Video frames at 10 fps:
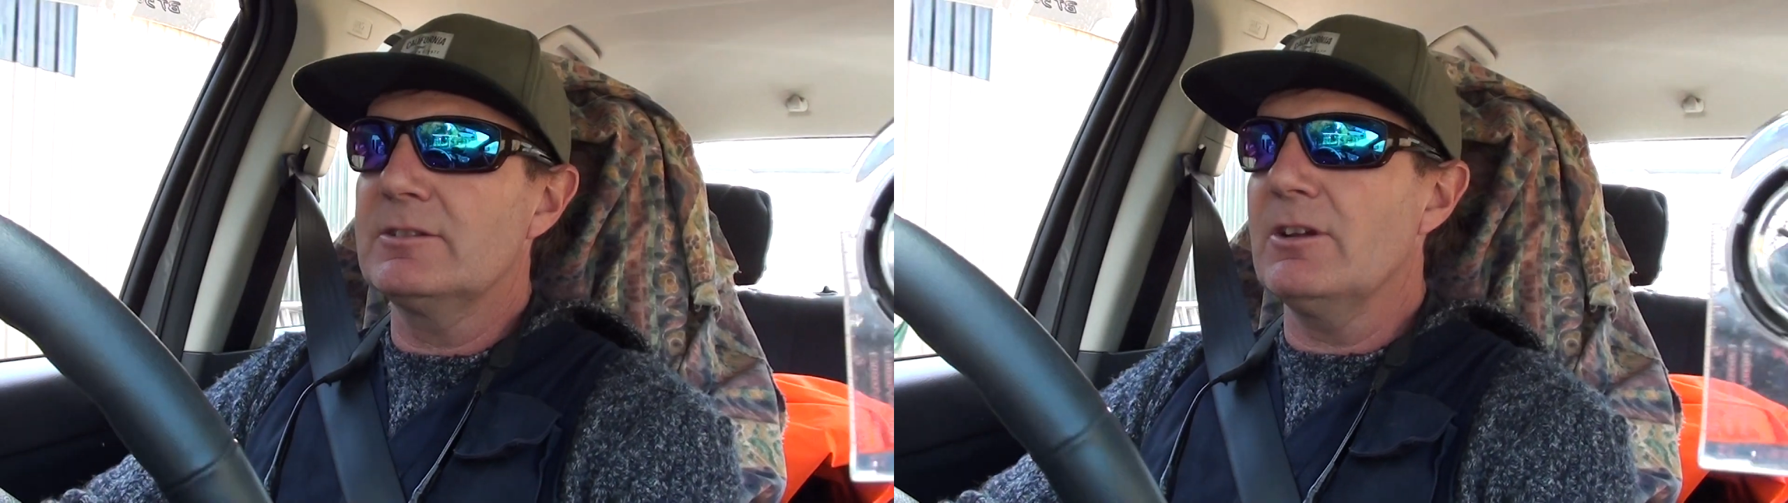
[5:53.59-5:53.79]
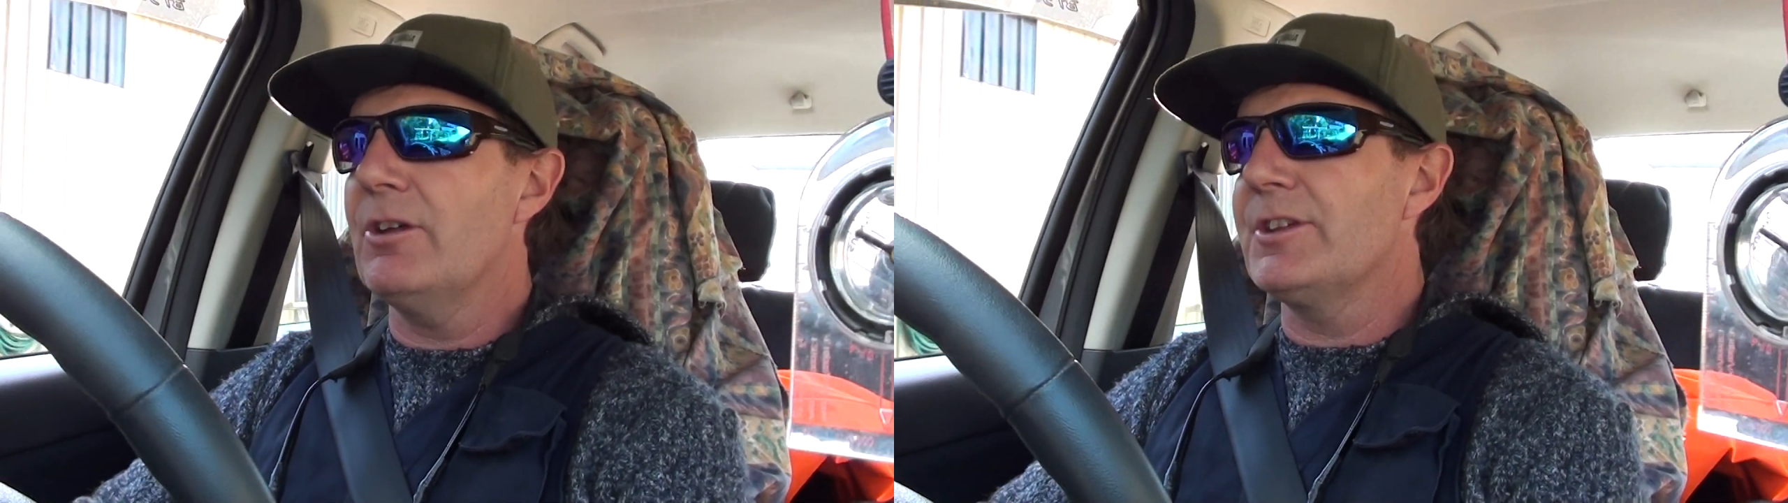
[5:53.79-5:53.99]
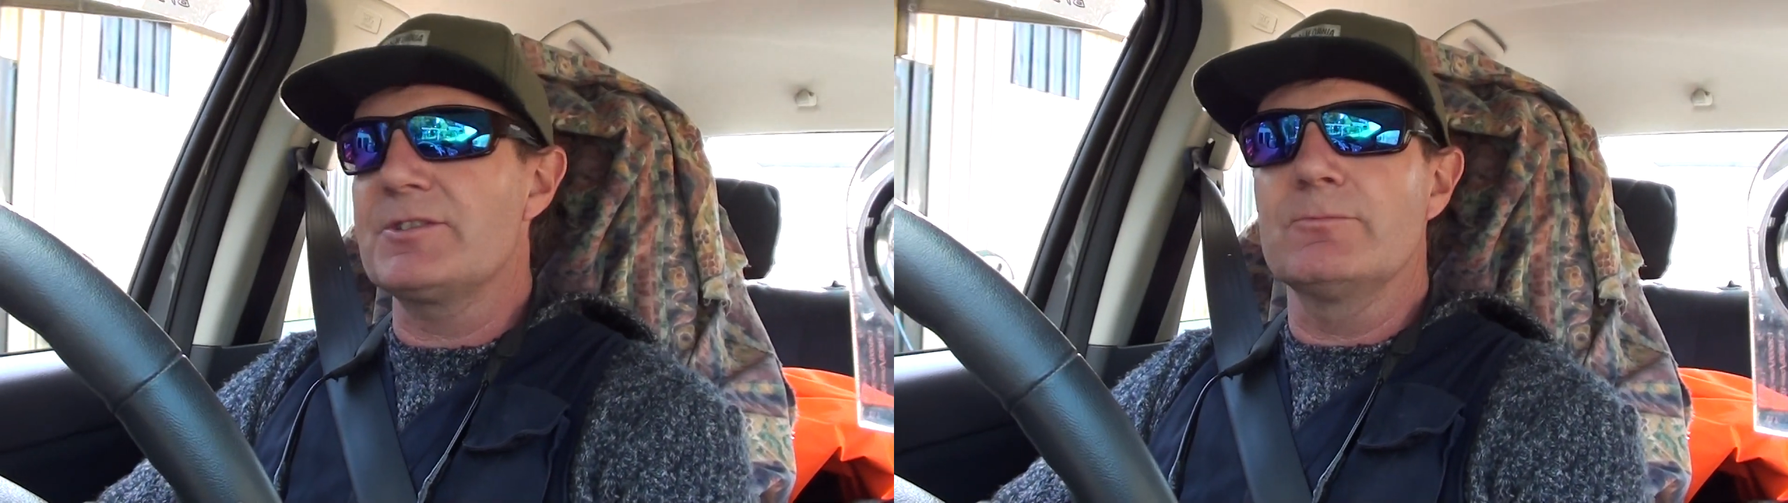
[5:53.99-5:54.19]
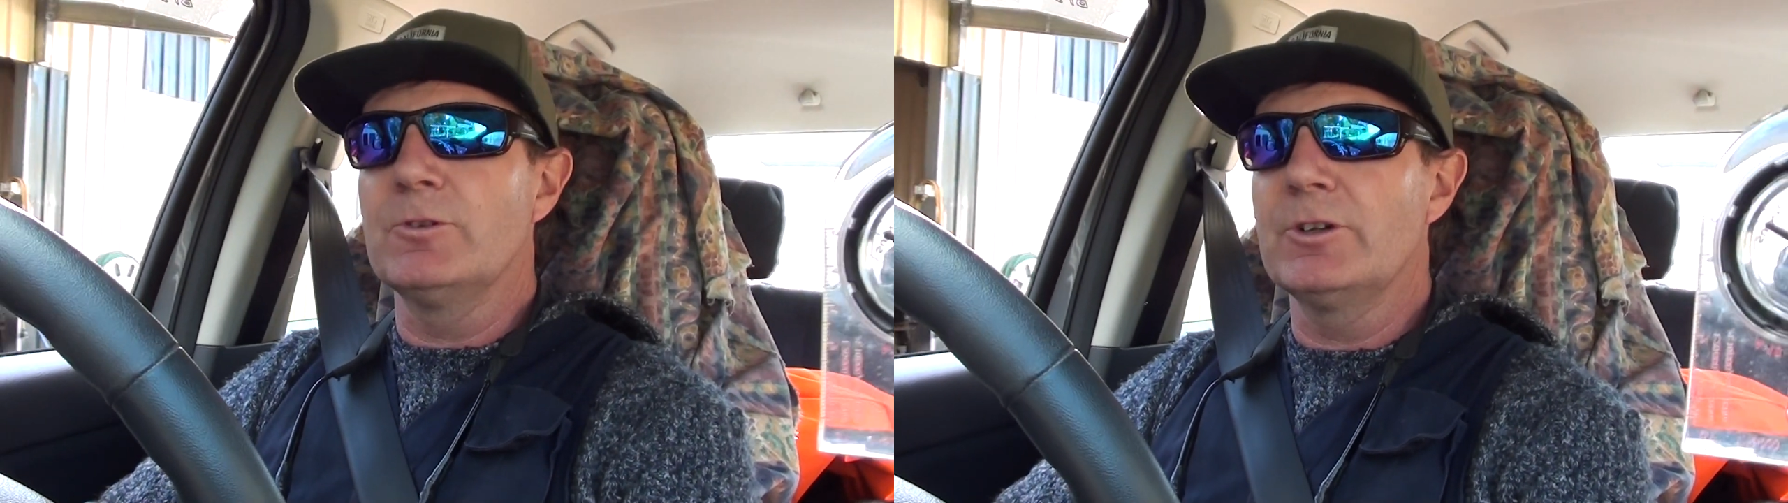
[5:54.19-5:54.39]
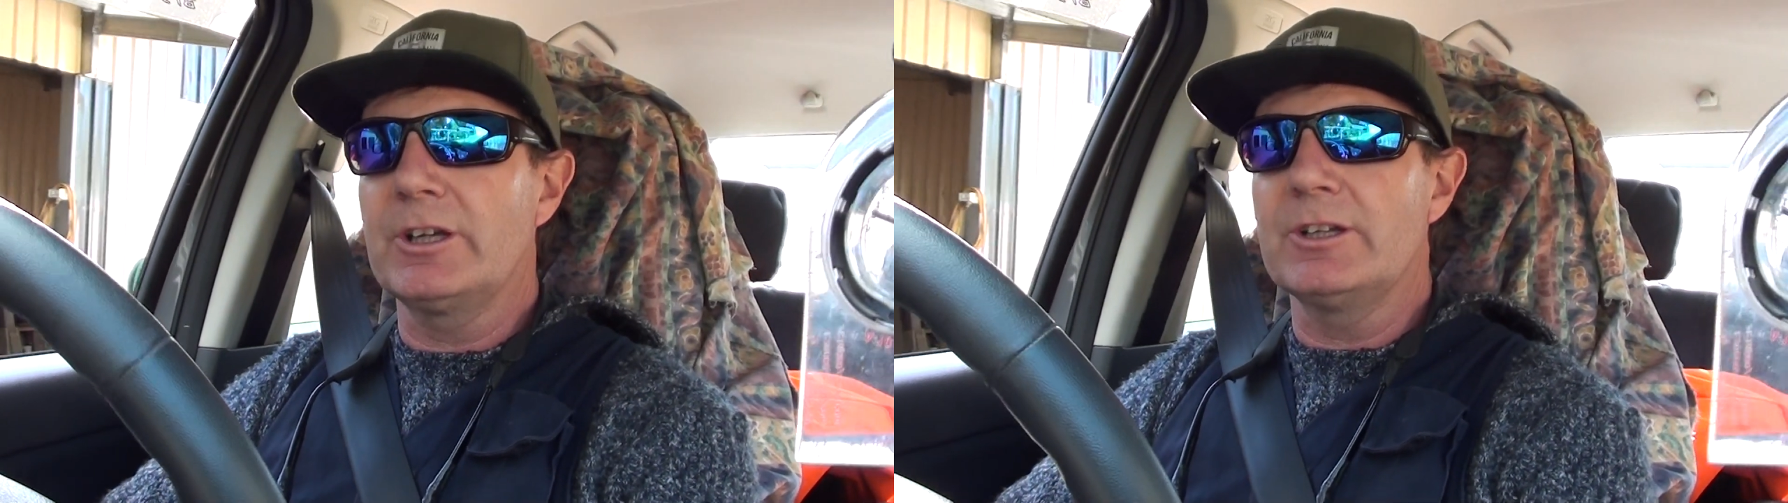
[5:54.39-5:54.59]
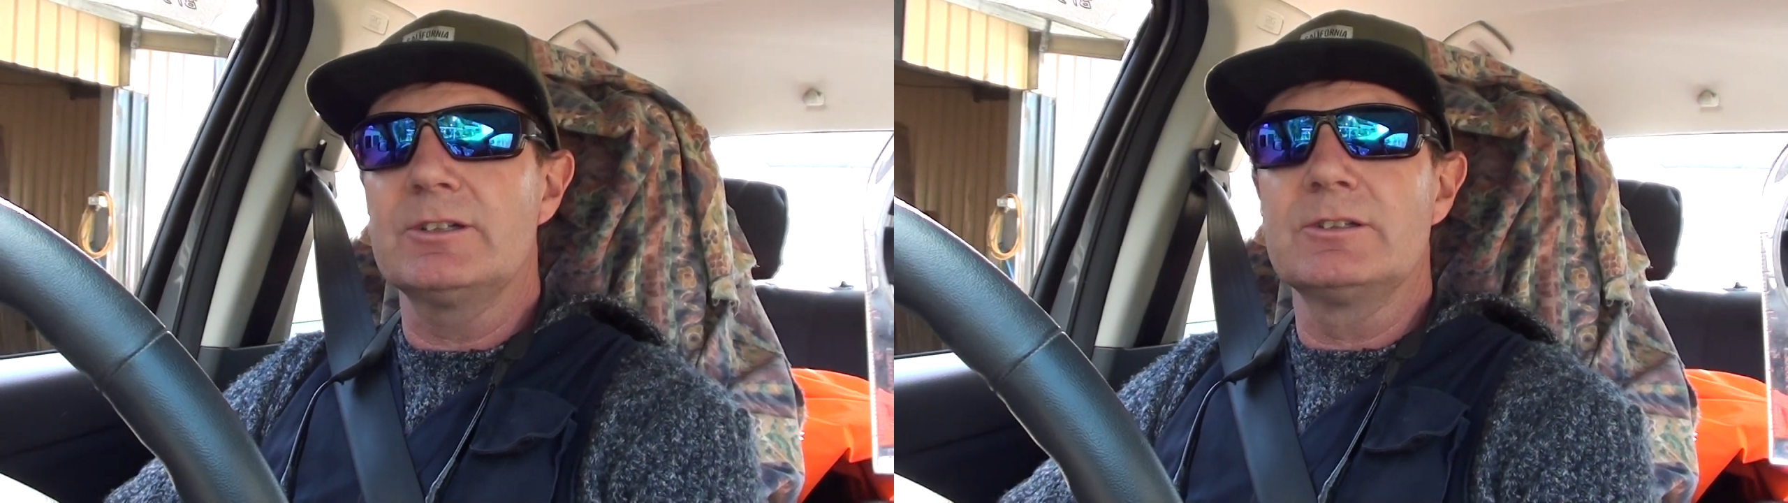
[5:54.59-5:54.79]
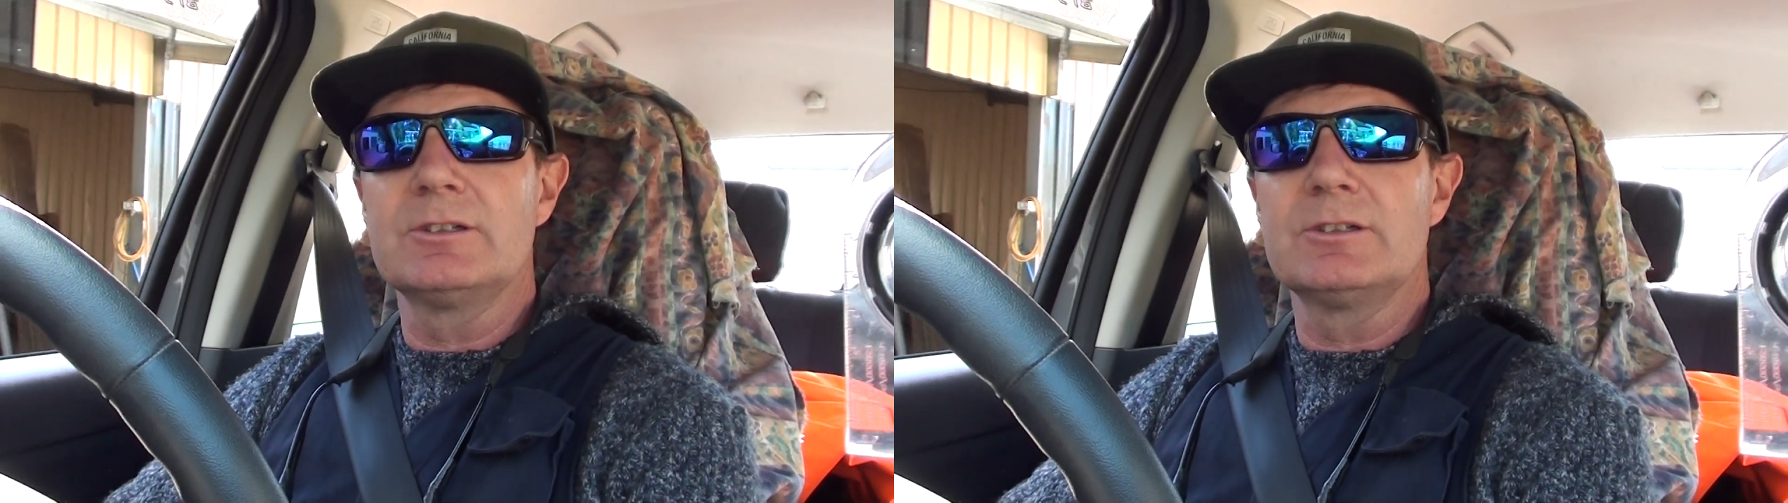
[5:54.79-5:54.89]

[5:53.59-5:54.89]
God, there's some work in it.